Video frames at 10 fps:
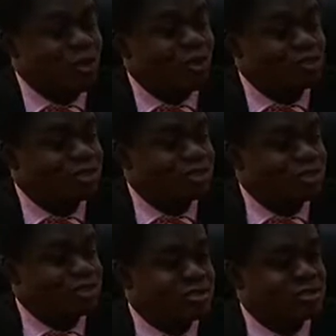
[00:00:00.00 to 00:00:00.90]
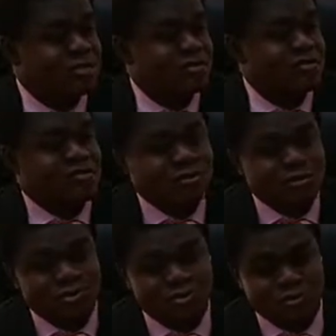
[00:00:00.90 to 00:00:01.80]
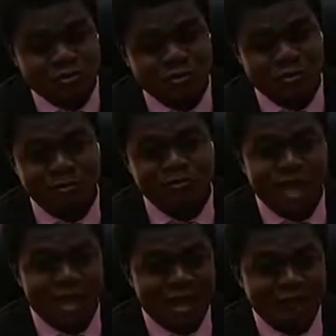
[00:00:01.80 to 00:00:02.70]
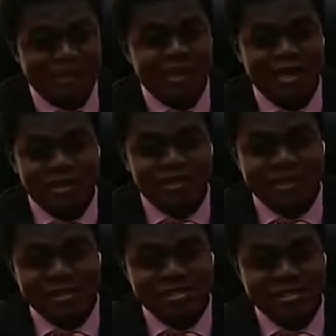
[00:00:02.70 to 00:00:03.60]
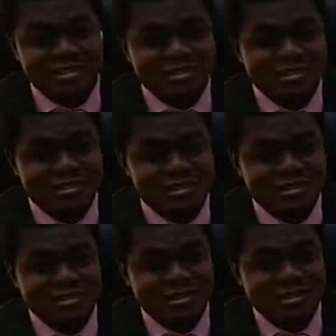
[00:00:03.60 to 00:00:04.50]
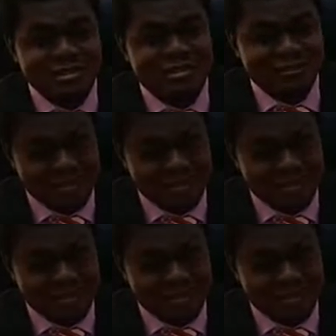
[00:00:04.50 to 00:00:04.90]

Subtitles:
opportunity for us to have a university of